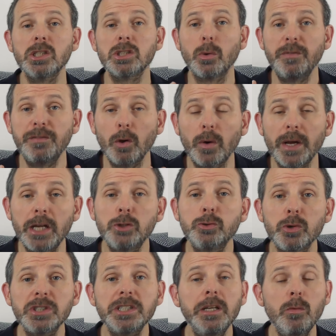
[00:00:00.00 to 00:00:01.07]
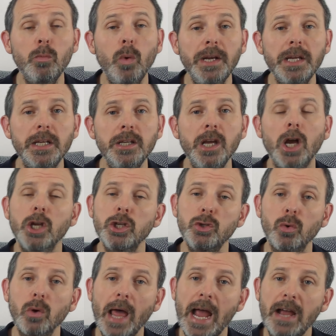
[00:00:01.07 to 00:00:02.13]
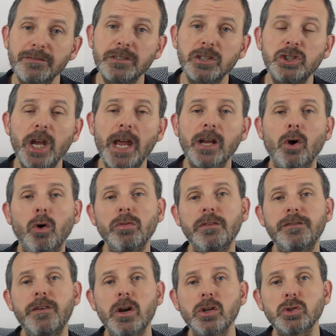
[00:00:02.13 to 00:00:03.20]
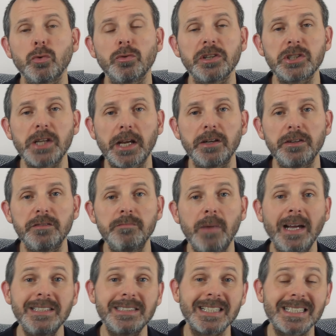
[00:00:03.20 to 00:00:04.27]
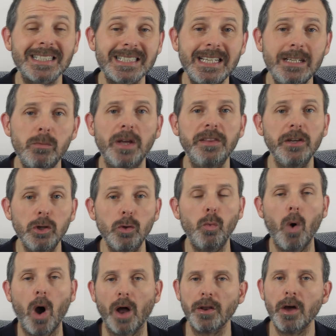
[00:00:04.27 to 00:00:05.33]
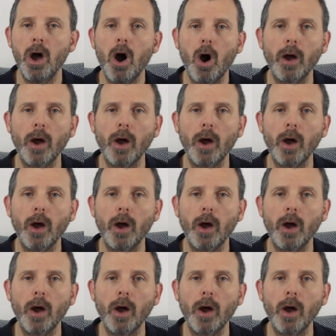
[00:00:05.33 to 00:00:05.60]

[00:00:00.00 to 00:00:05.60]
So if you're interested in winning, you'll have to check on the first or the second of May to see whether you won.